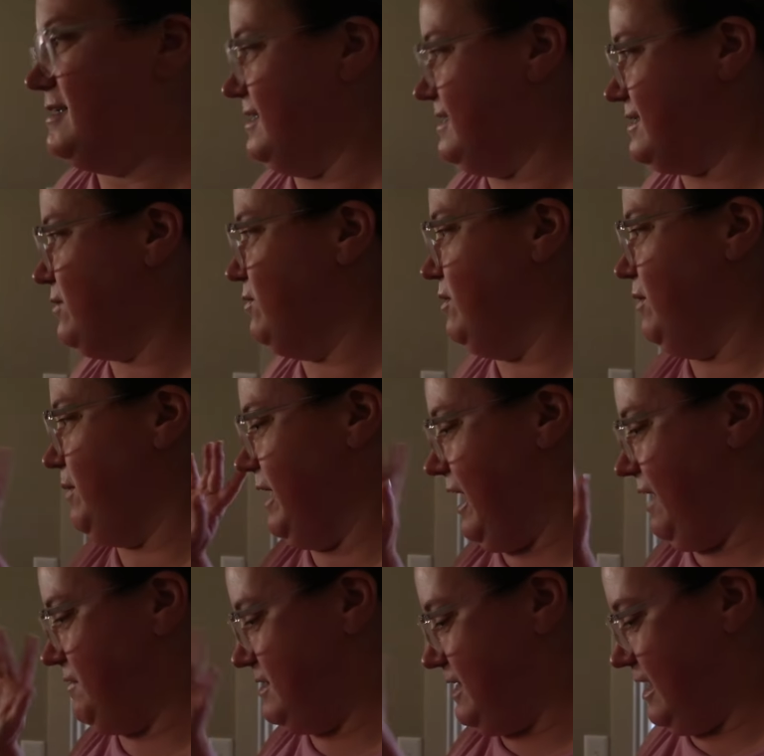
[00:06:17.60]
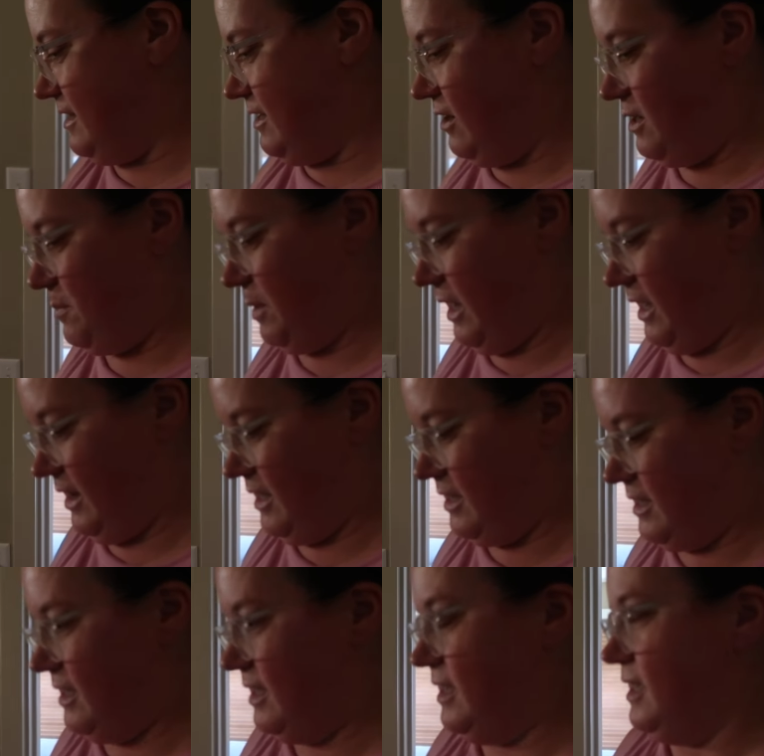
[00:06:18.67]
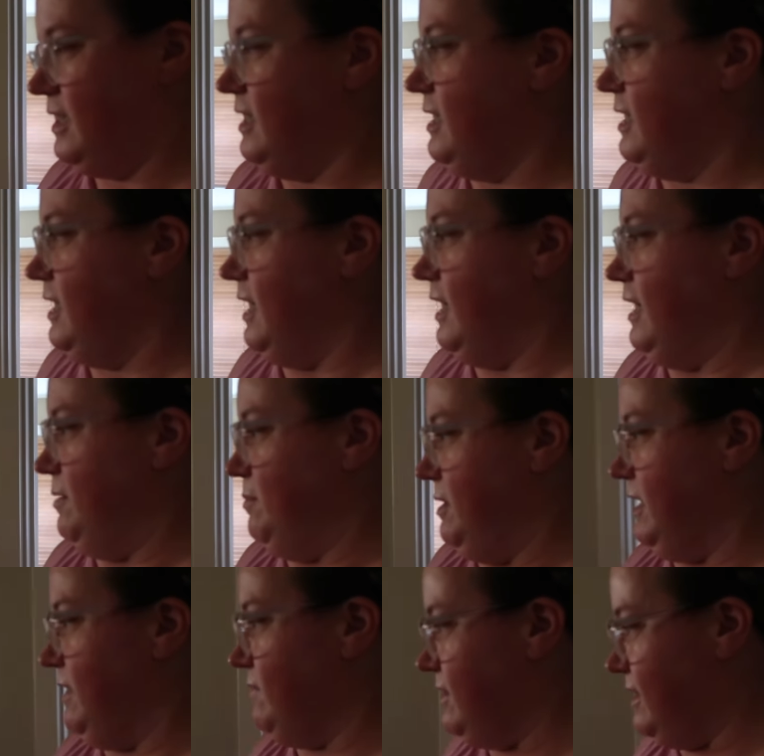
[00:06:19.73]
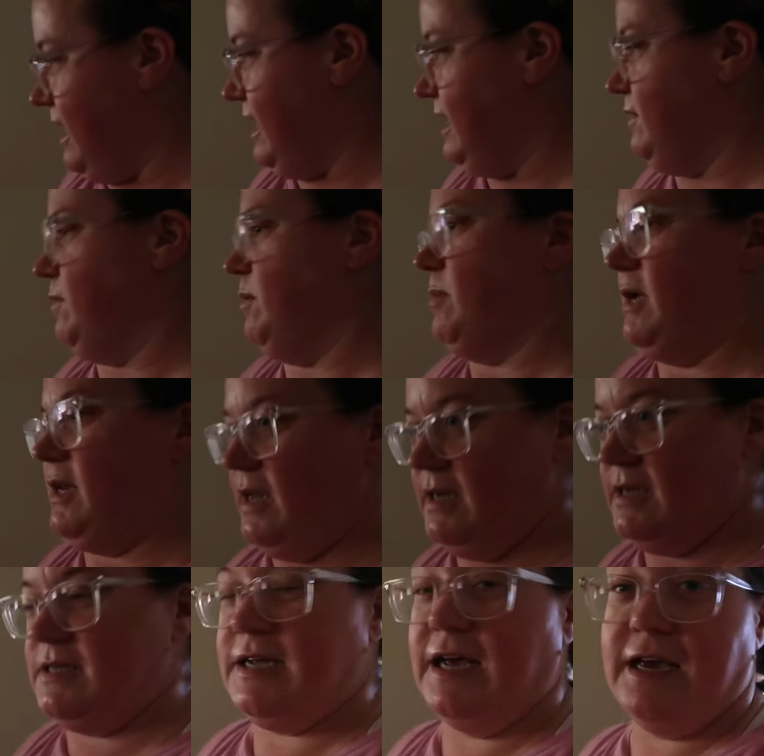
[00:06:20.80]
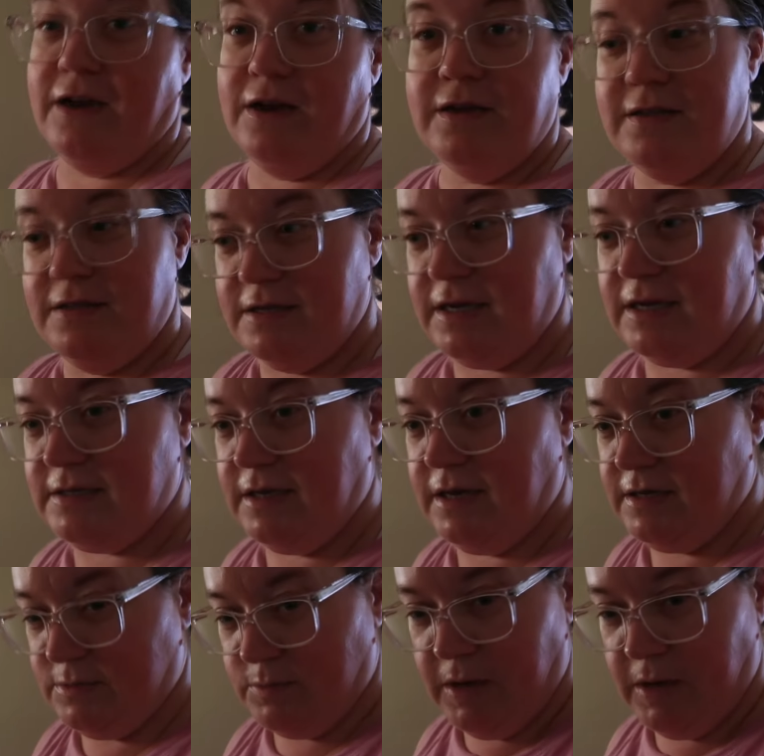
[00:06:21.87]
to school. We have to take the Honda Pilot um, and even then, we might need to take the Tesla as